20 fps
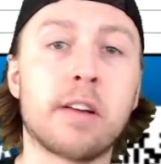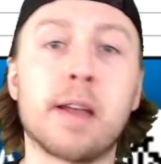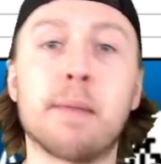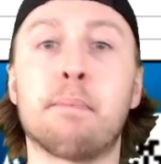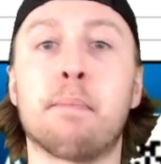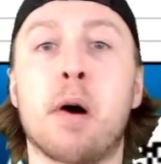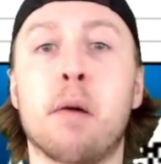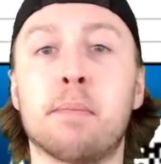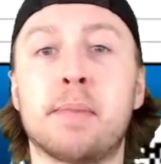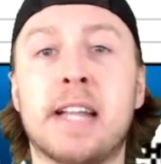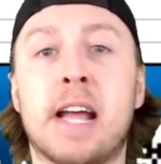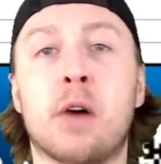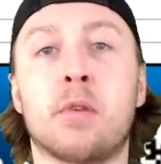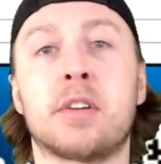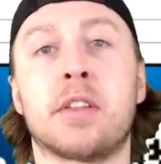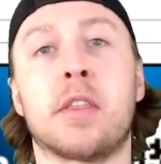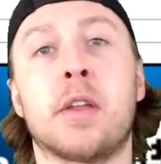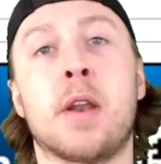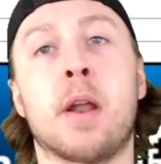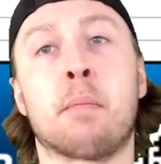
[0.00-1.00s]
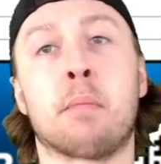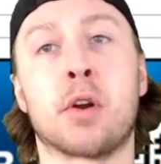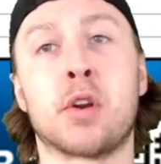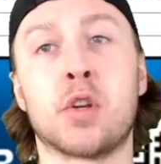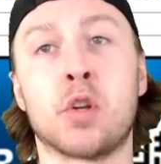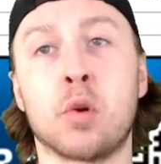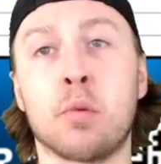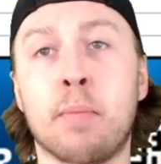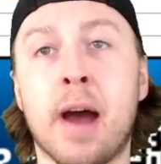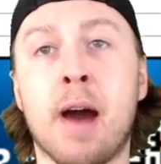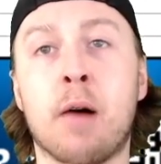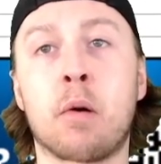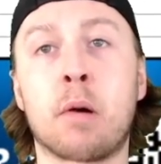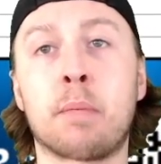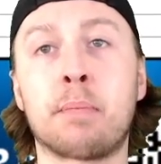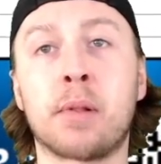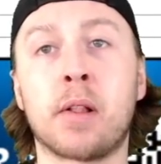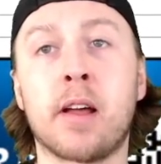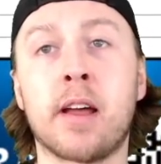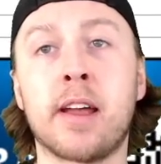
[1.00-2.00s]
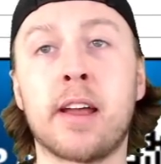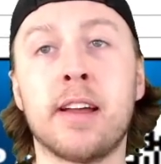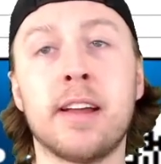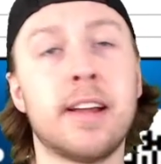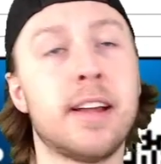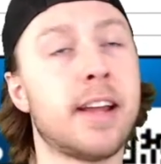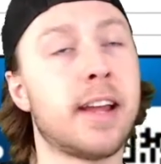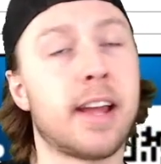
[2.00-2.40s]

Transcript: get bumped down to the number two power play.